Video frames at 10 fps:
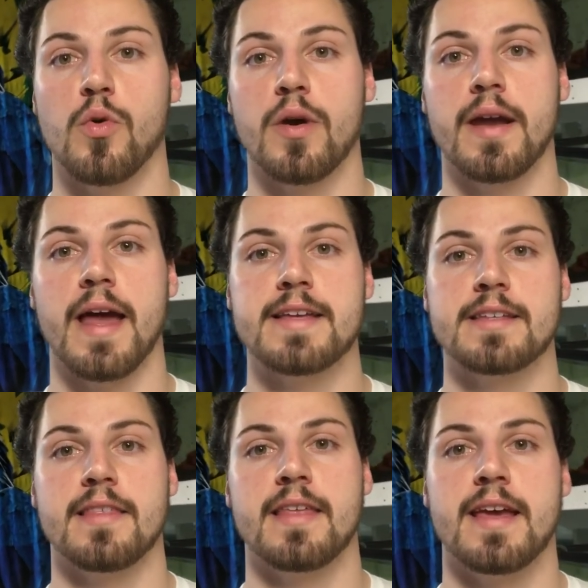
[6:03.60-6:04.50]

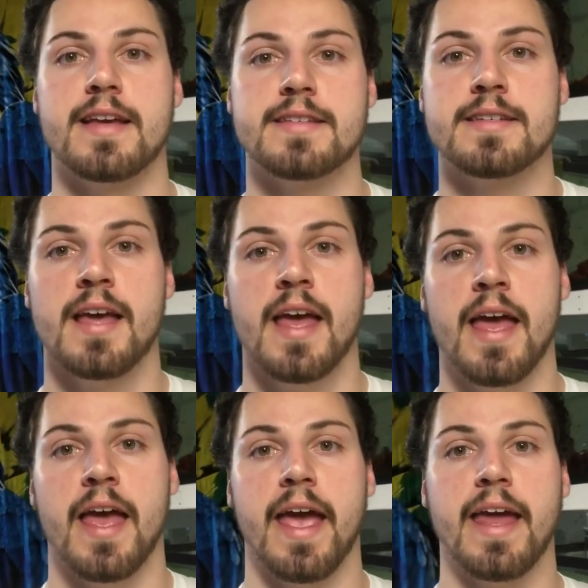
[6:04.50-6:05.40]
organizing things,
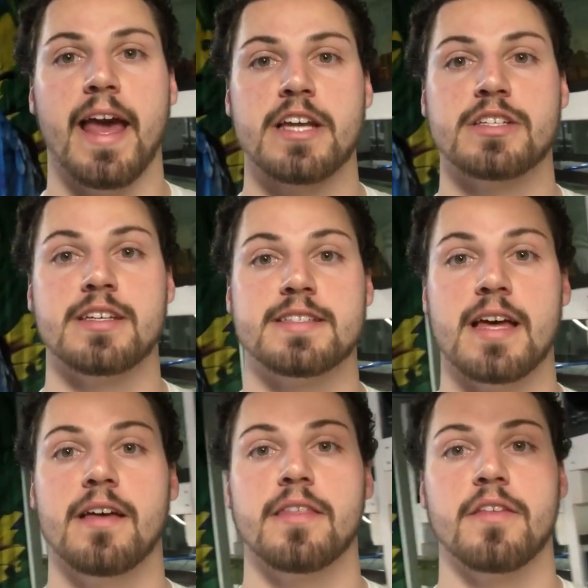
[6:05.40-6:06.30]
and actually
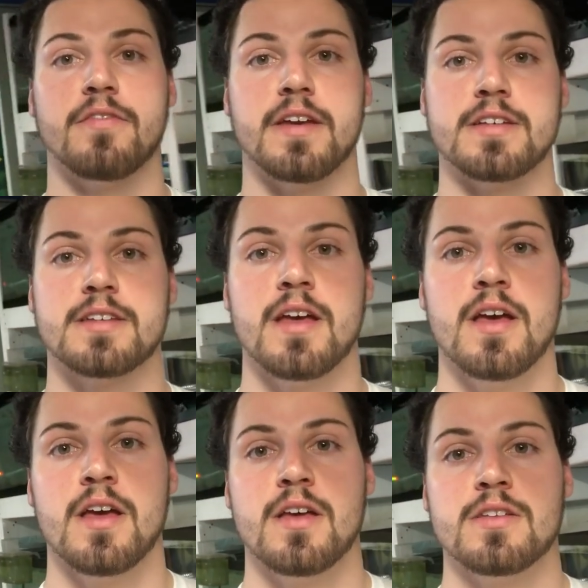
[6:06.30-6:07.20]
selling the fish.
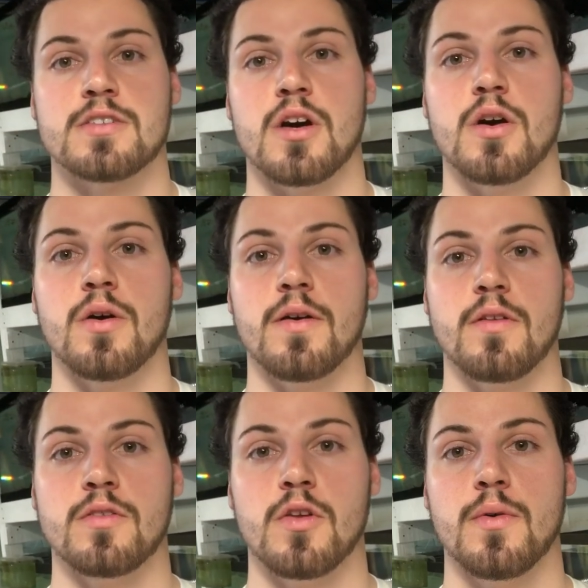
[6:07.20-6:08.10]
So
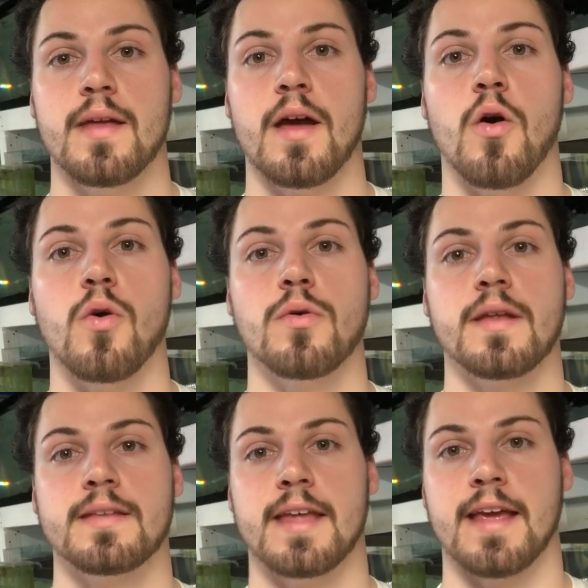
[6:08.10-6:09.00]
doing a
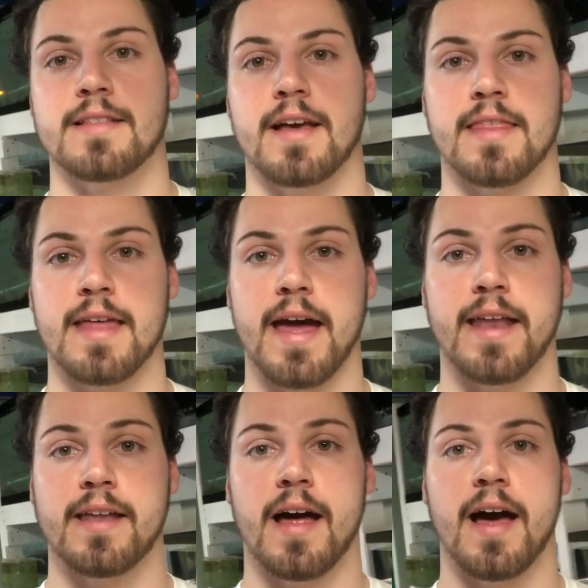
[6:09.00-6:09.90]
holding tank like
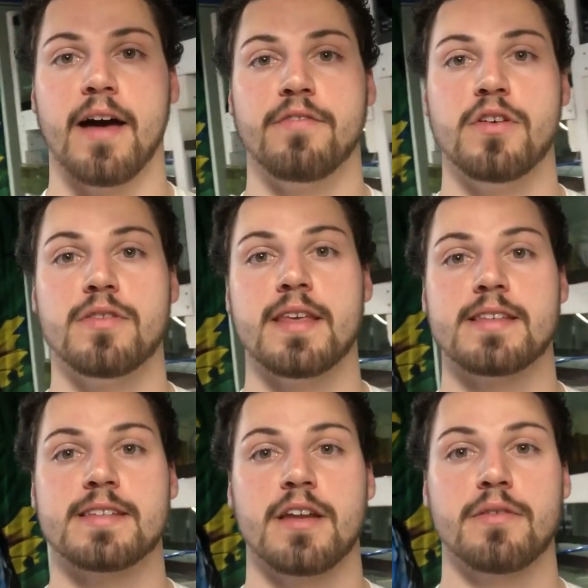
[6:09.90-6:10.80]
that, a few
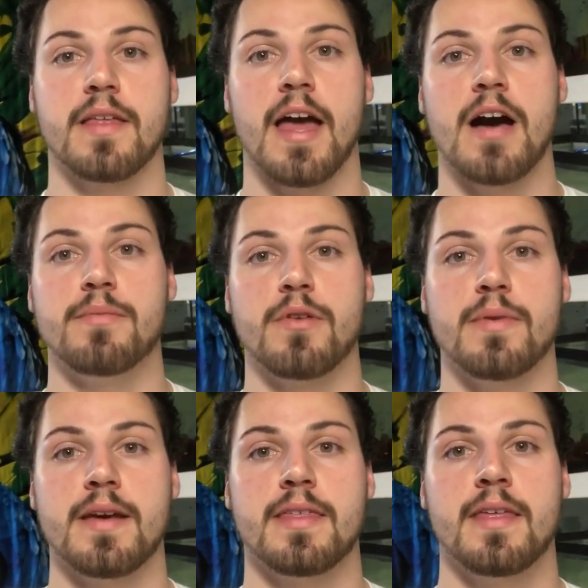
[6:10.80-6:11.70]
things it's gonna really help me
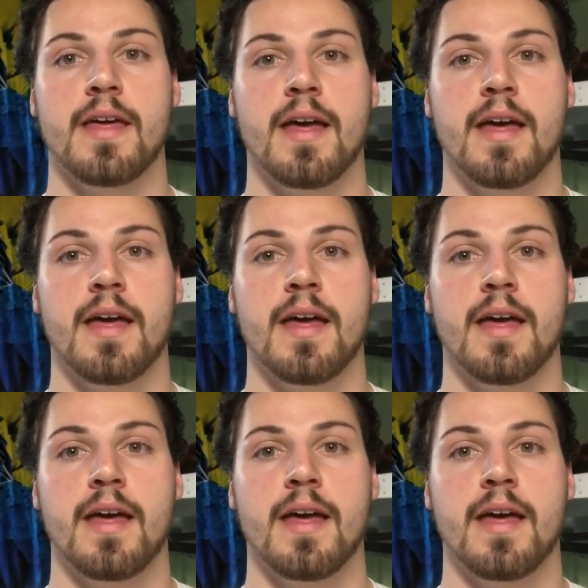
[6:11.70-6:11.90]
with.